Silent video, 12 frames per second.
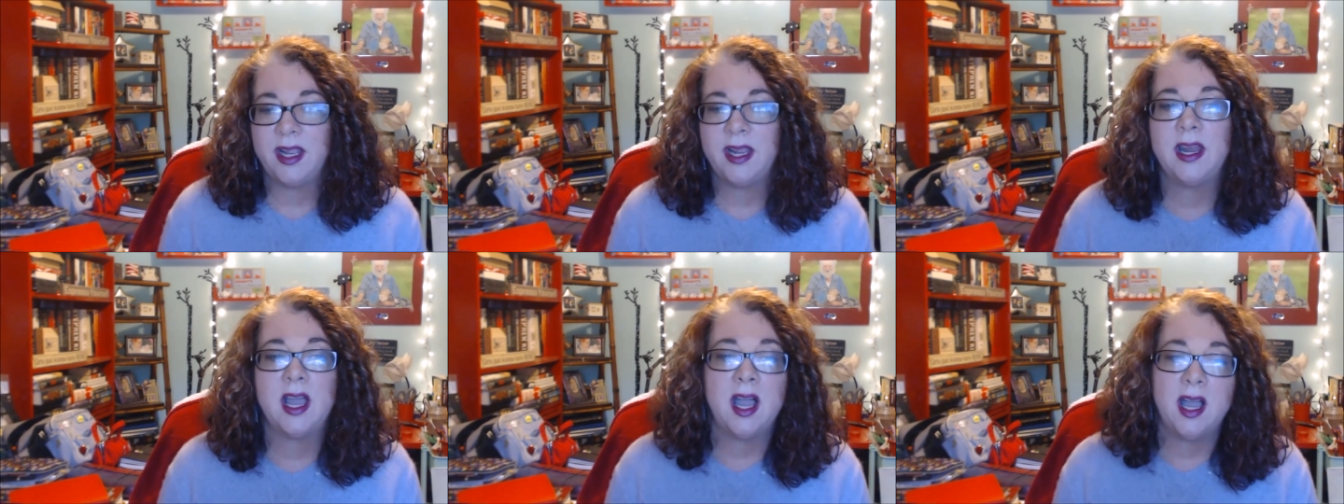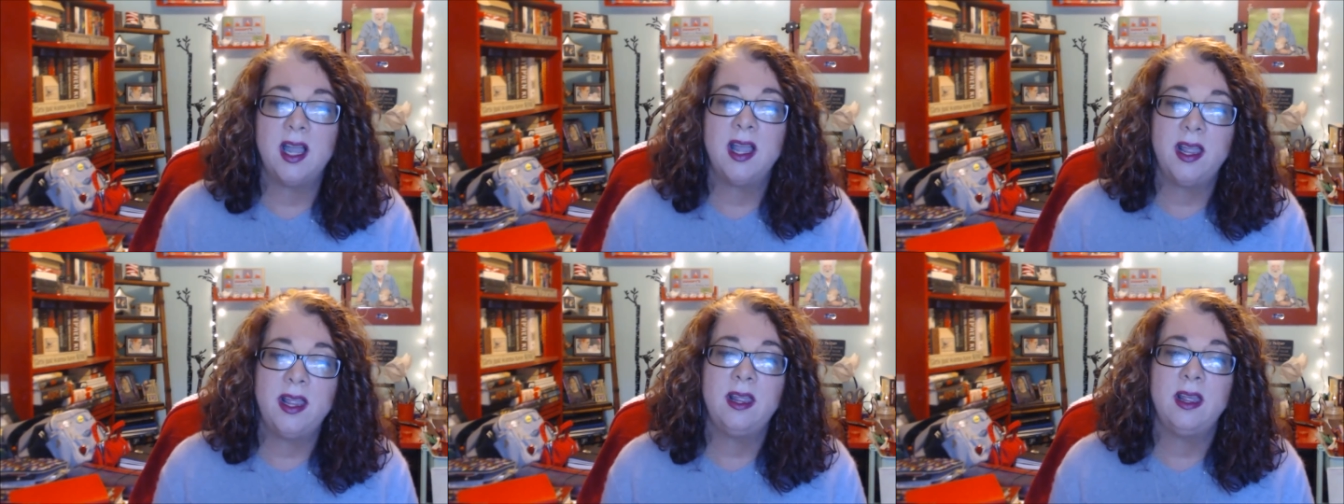And
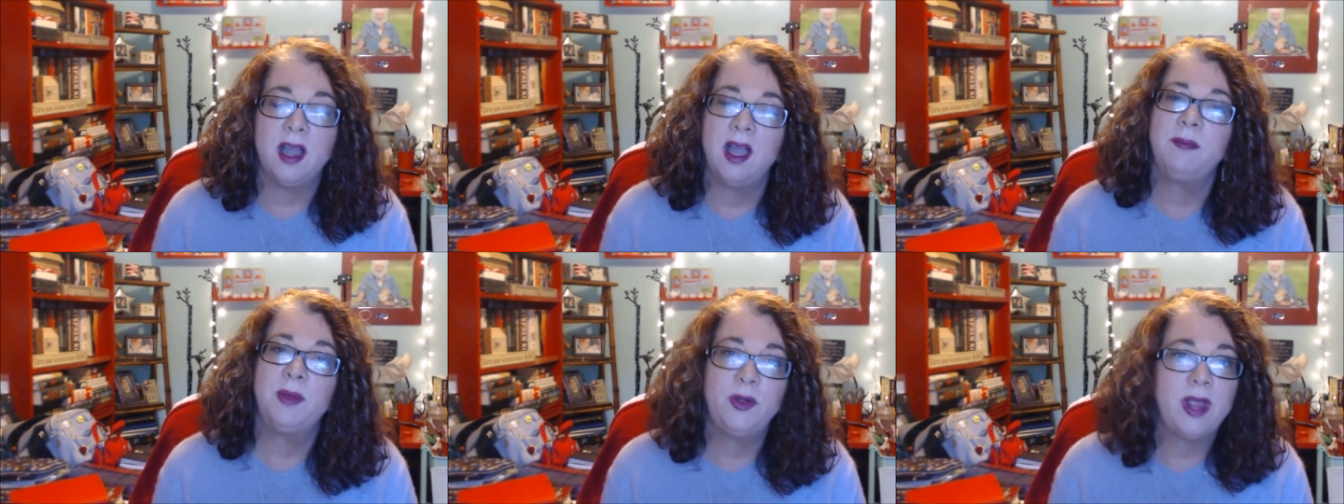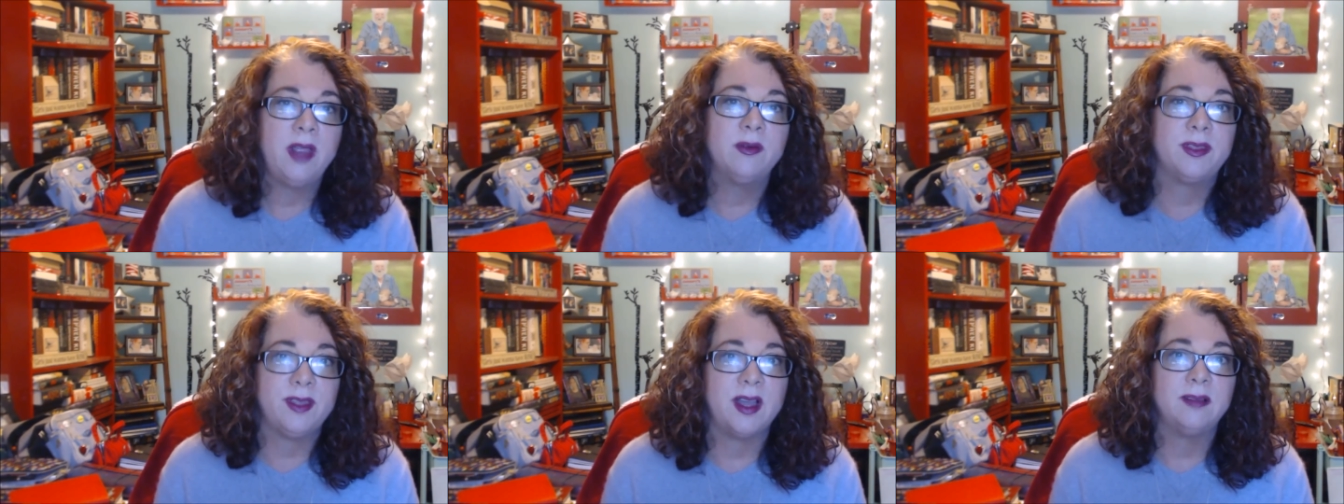I I'm okay
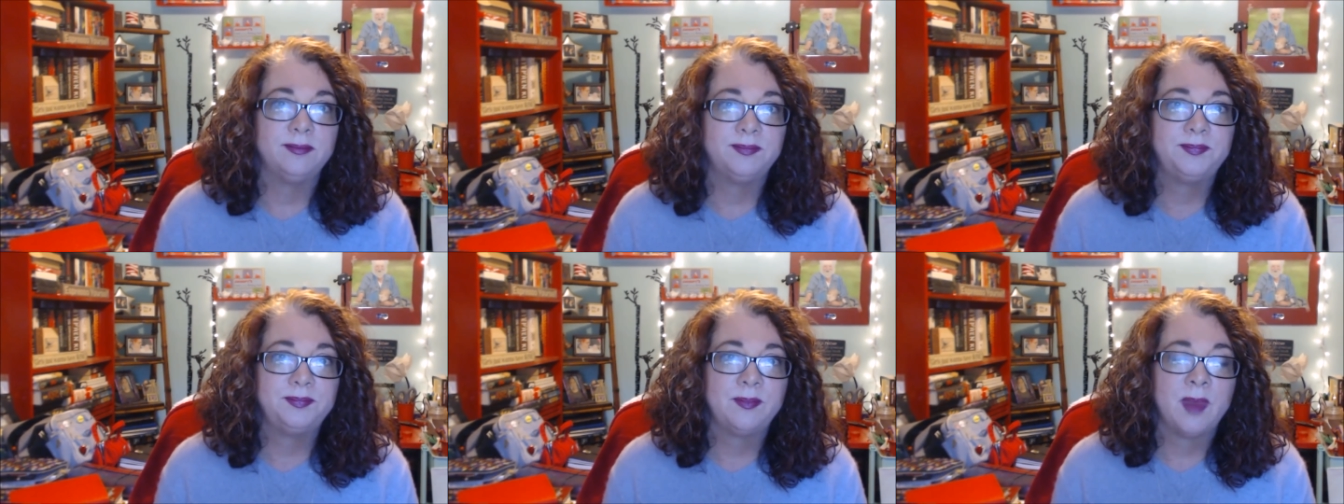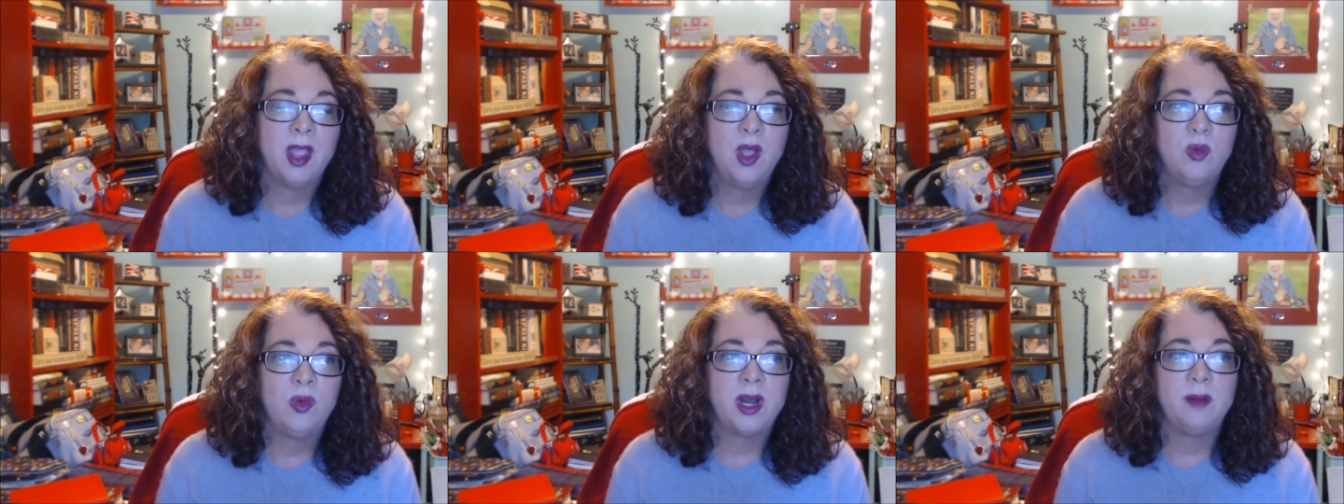with that.
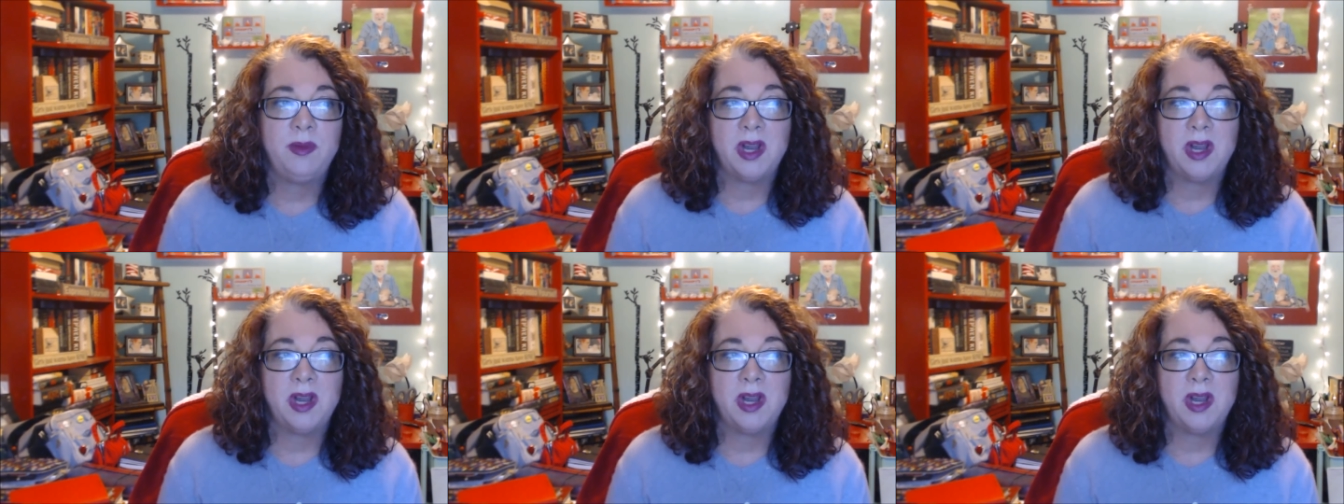What